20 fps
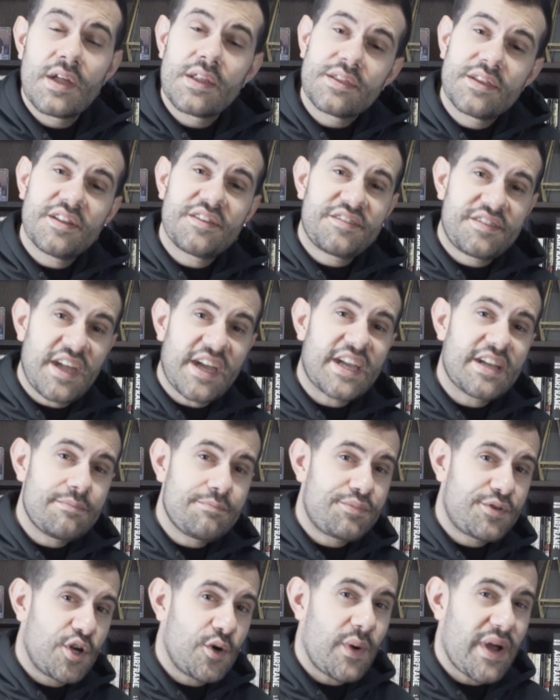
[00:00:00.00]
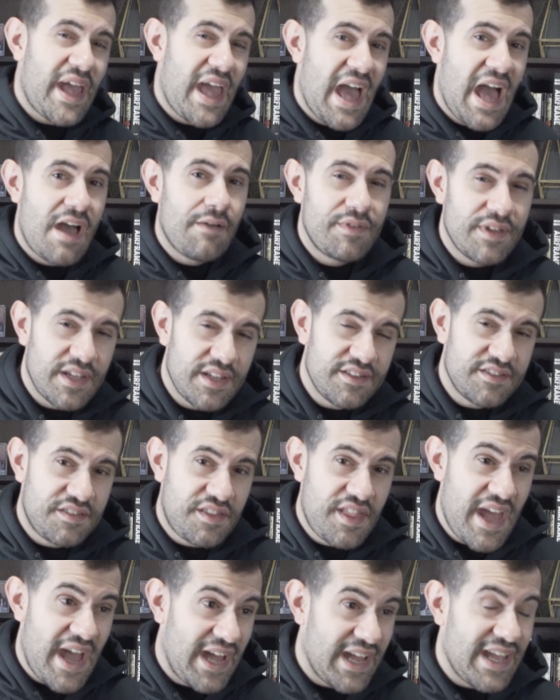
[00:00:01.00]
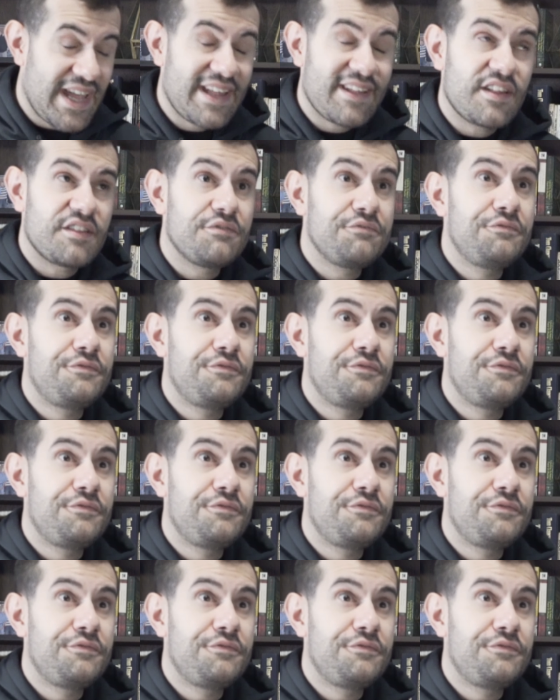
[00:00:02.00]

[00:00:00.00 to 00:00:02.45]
The second pro I have is that it has